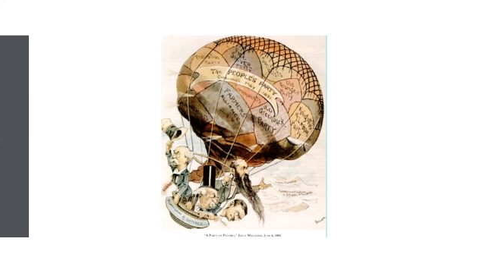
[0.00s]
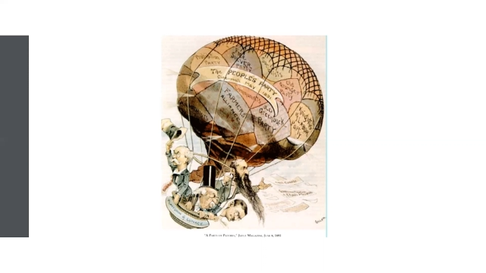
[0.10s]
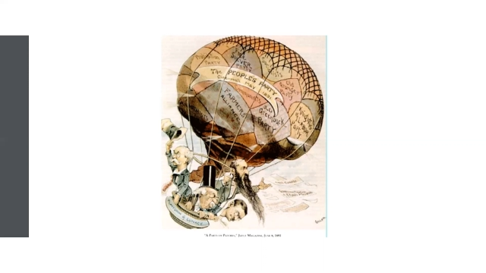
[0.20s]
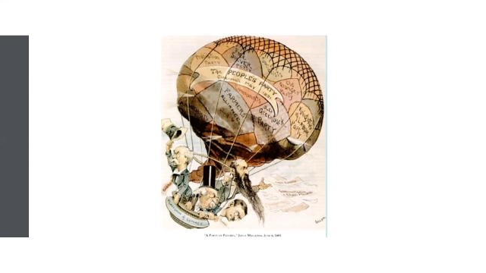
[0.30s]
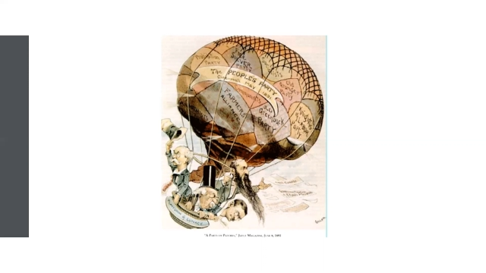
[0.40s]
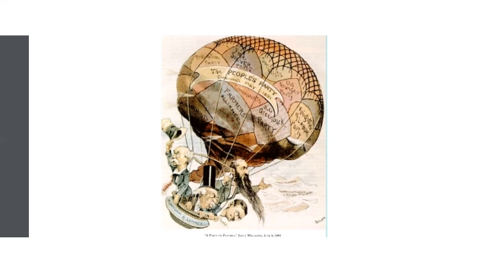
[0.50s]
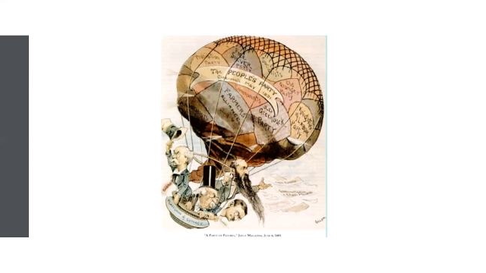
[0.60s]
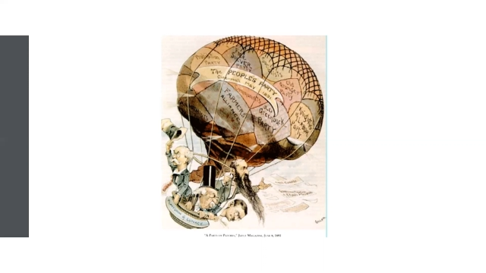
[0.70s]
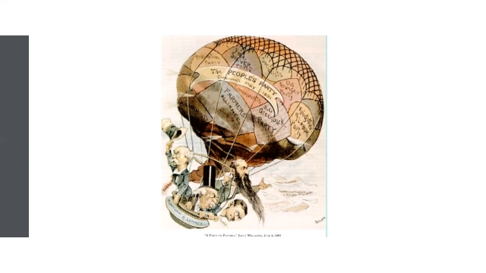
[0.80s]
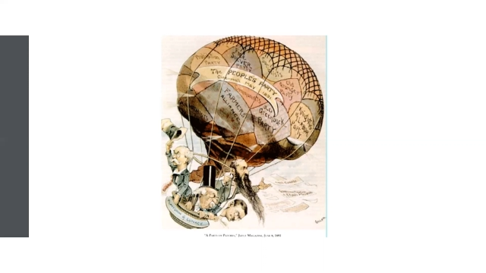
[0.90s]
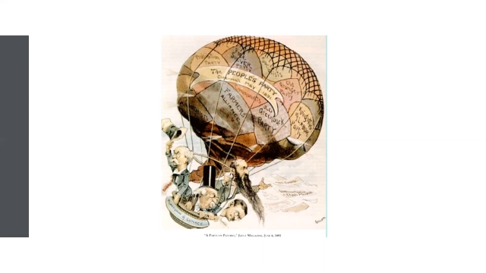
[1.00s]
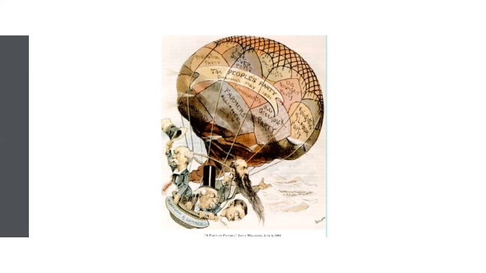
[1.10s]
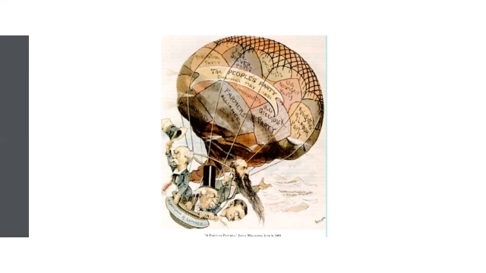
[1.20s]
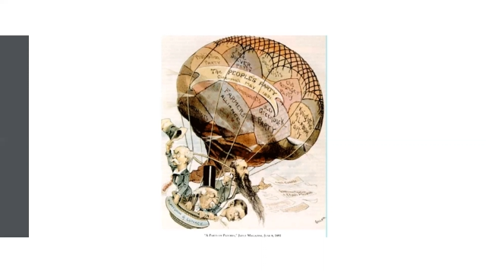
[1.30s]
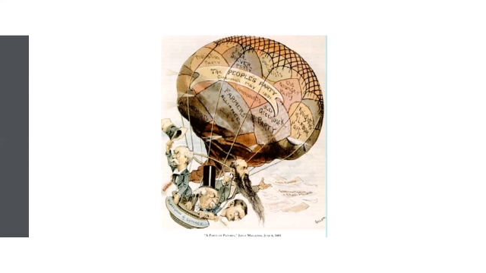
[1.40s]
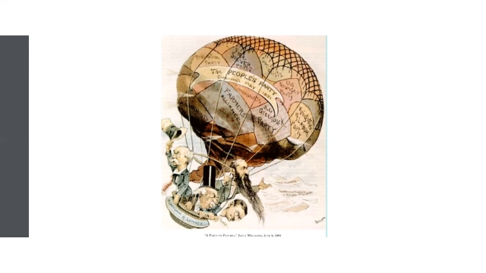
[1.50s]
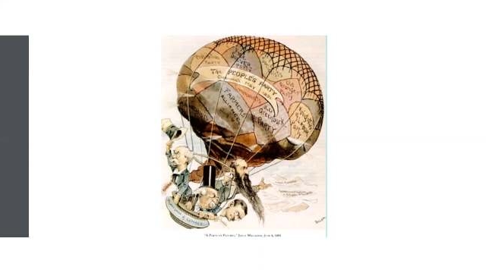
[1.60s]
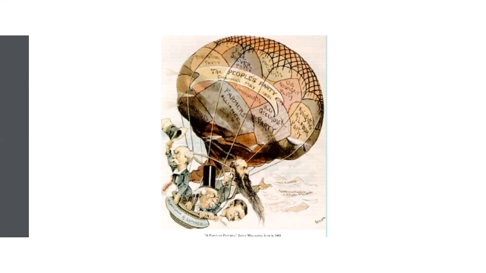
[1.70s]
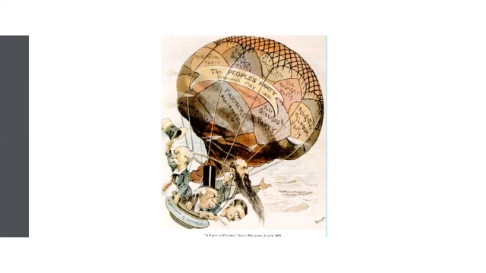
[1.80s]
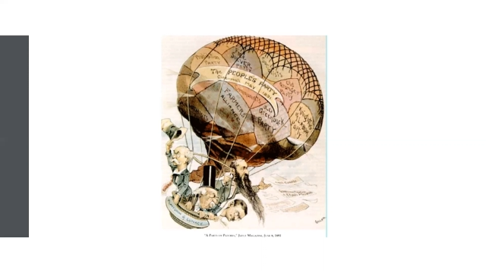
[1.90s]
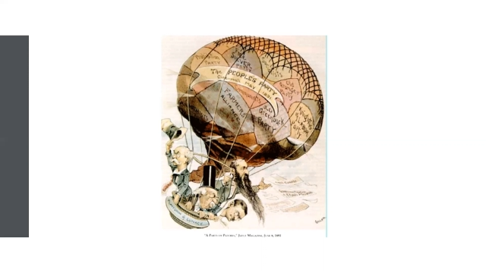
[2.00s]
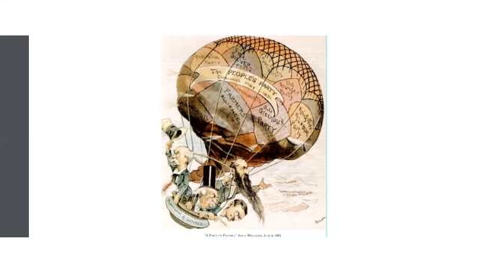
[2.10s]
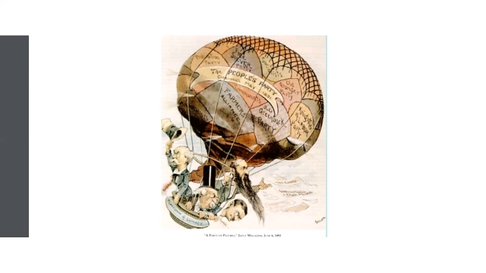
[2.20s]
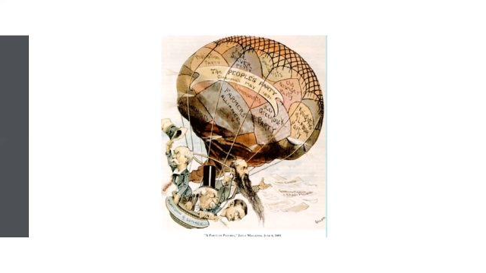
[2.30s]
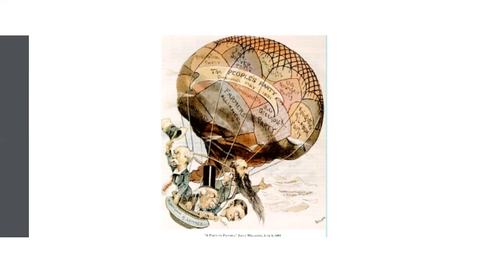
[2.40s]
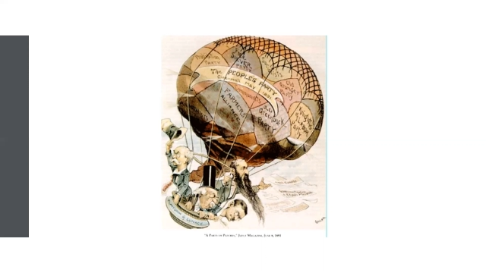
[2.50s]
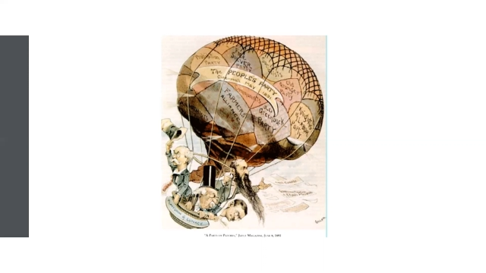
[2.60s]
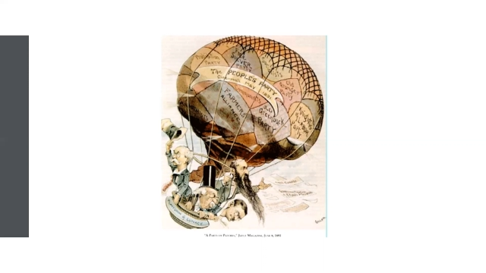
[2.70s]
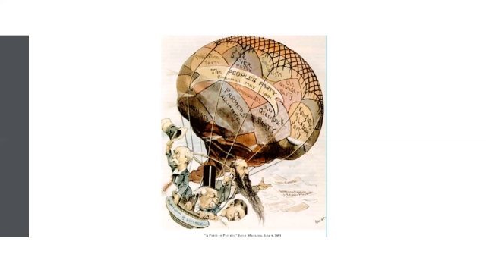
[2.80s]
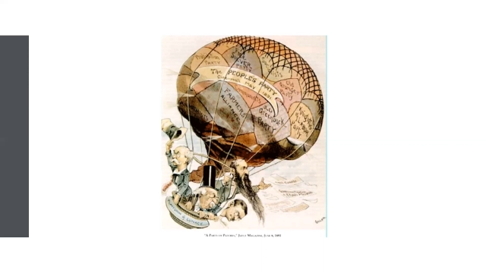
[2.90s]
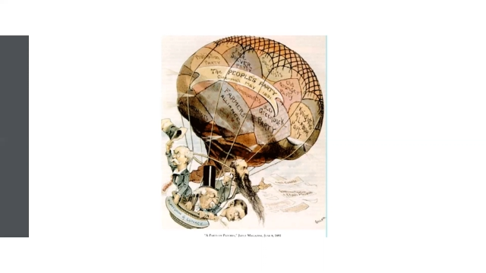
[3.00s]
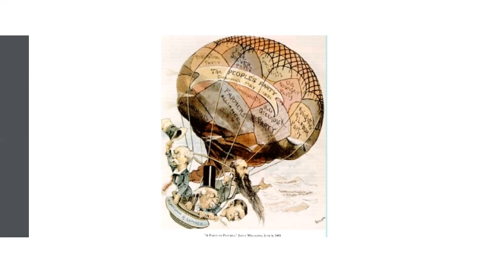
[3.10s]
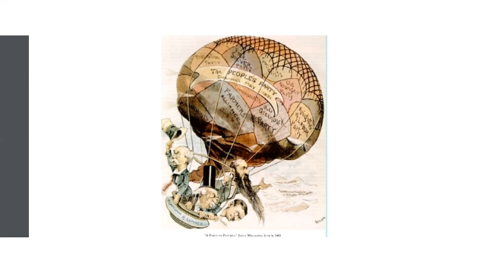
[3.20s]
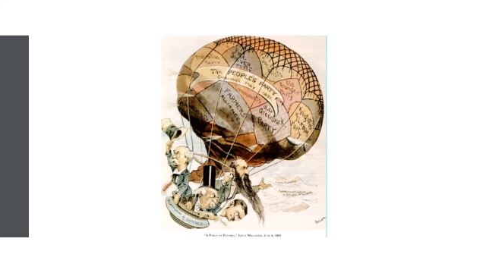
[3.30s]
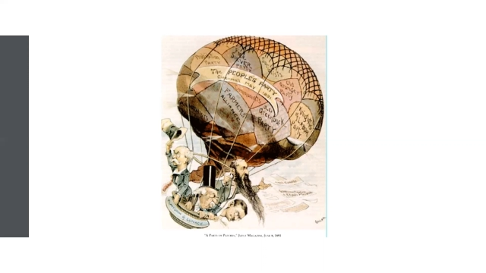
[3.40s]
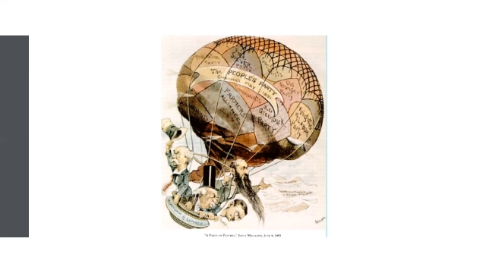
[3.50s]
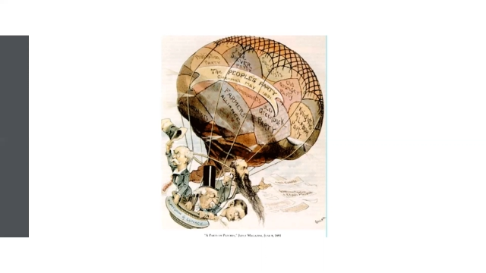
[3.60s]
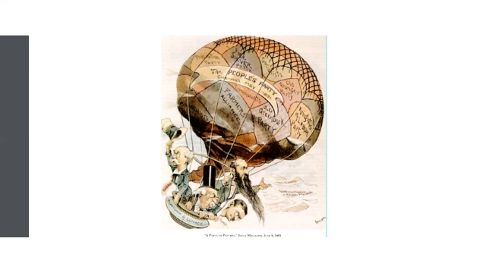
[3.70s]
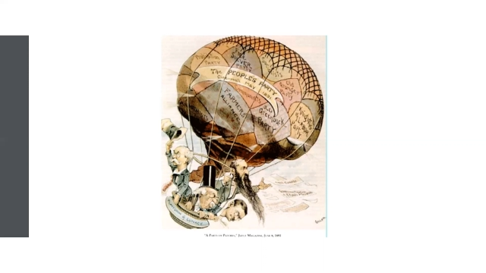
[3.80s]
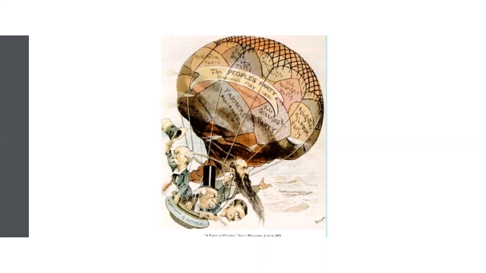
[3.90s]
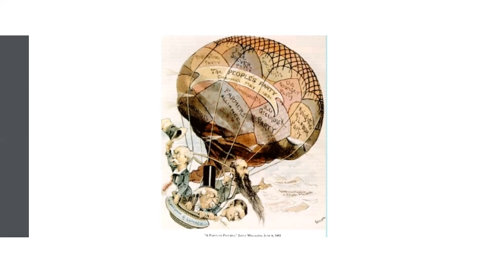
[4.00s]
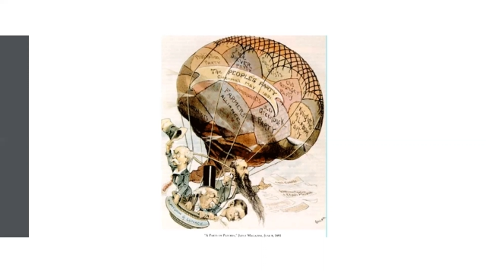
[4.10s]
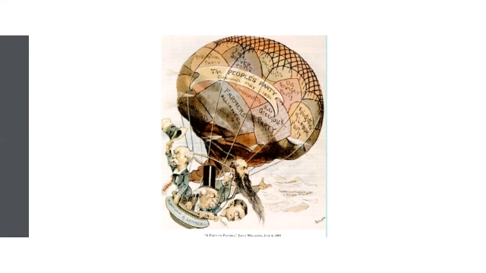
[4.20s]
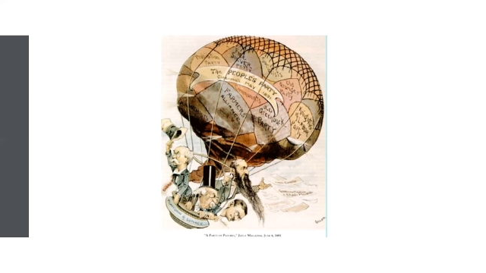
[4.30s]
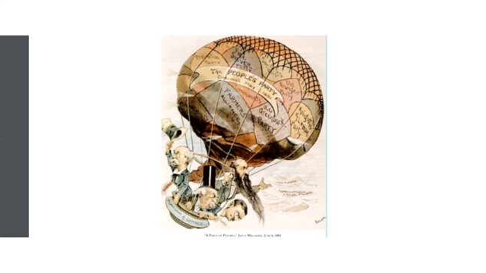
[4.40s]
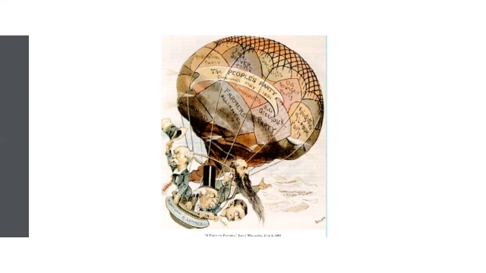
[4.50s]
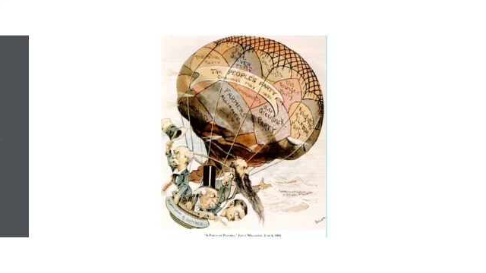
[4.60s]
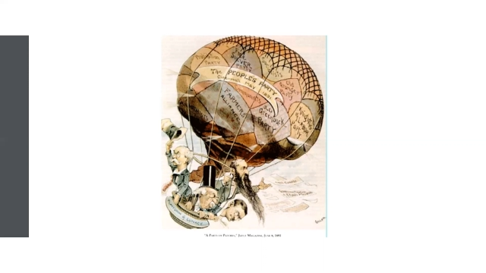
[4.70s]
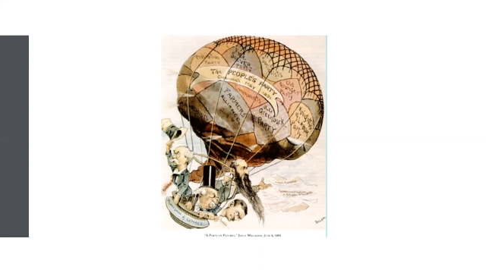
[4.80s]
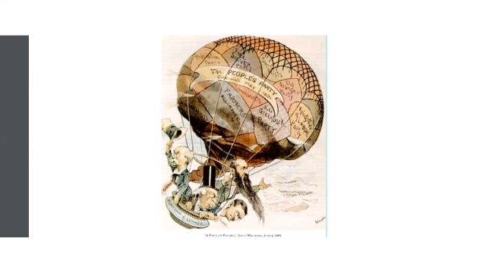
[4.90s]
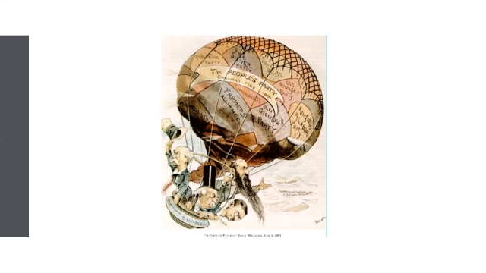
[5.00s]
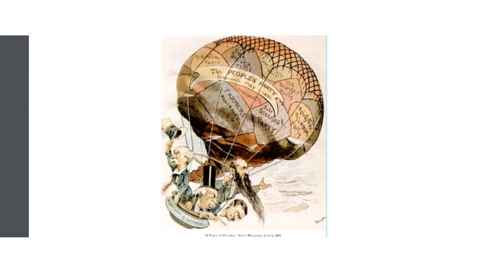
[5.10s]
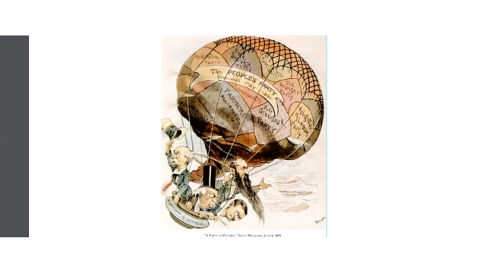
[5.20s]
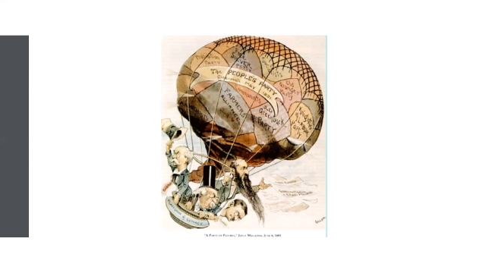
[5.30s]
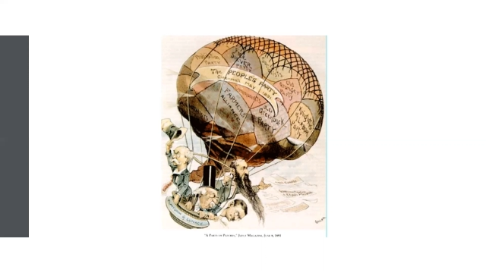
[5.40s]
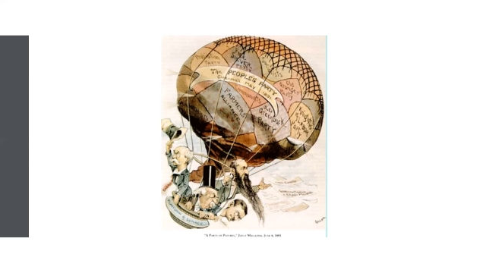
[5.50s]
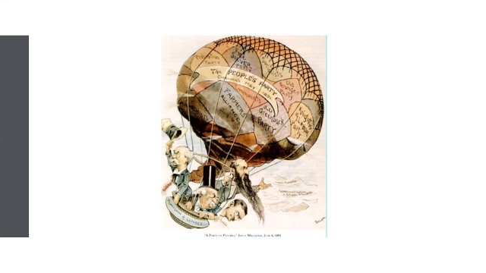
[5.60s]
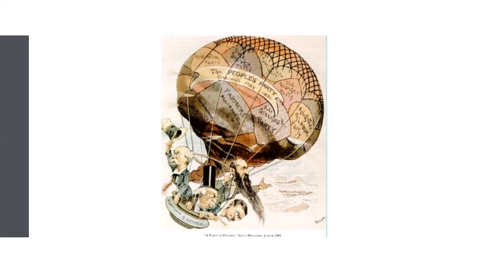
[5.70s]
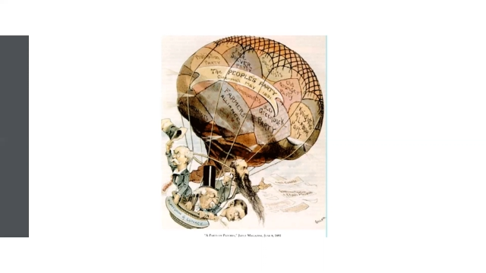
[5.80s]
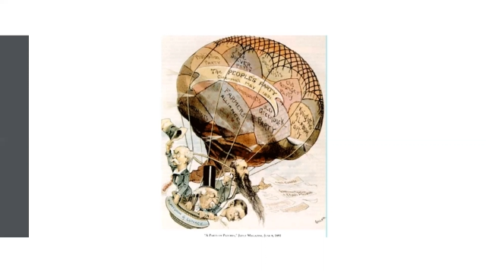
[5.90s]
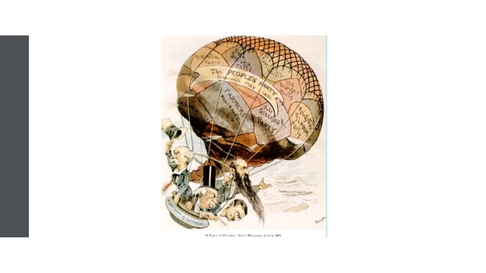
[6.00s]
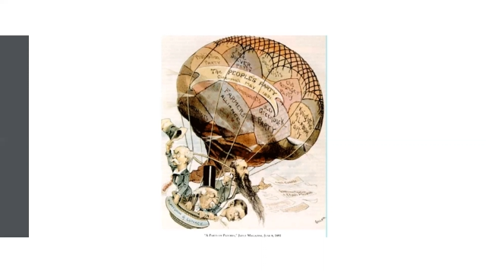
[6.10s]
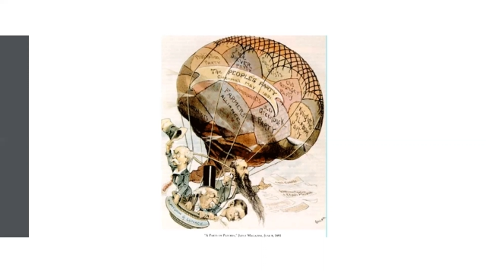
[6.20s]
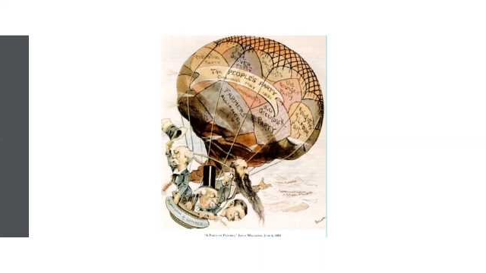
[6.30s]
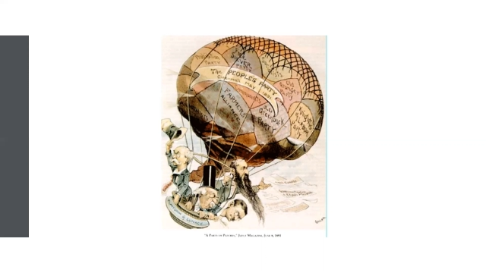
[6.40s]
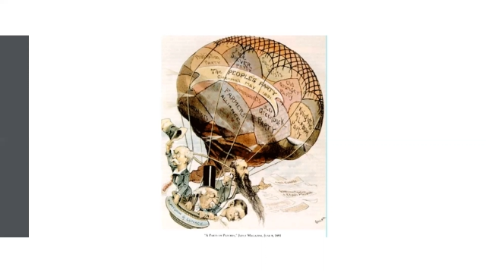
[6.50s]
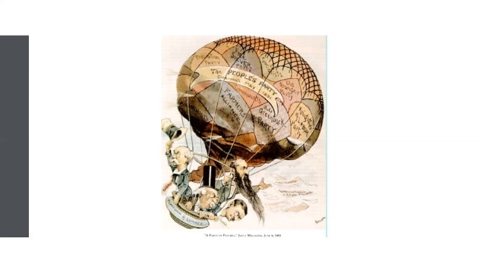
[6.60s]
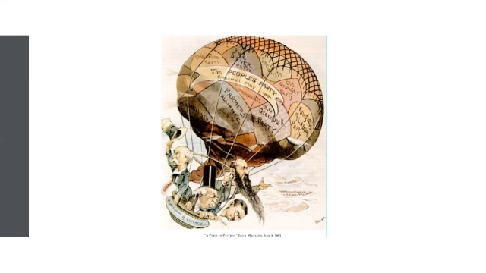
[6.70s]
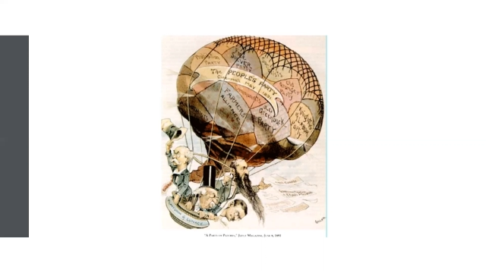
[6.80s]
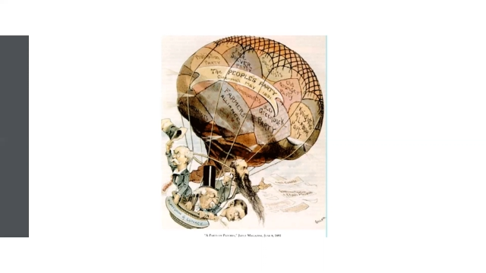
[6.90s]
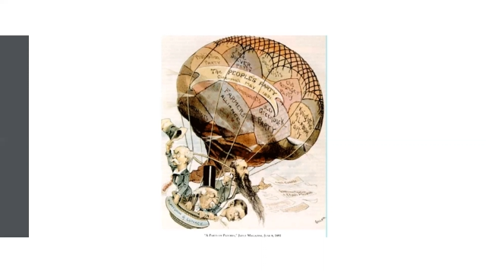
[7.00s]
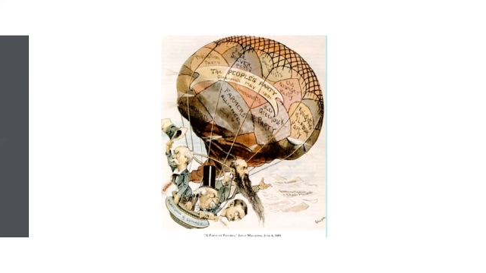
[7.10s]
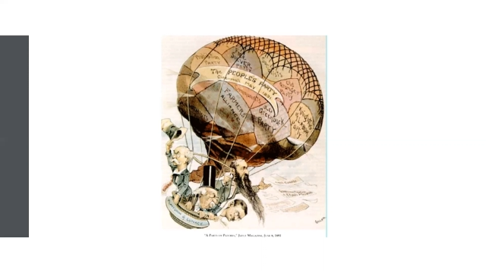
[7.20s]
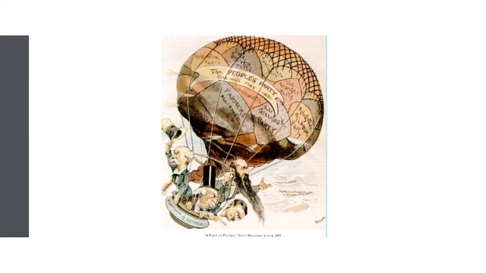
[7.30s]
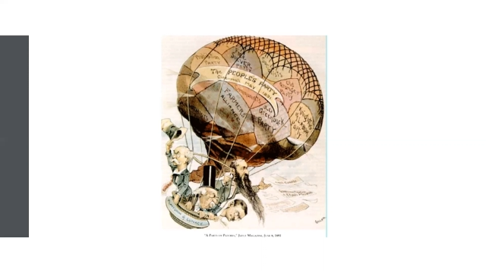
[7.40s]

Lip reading: [unreadable: no face in view]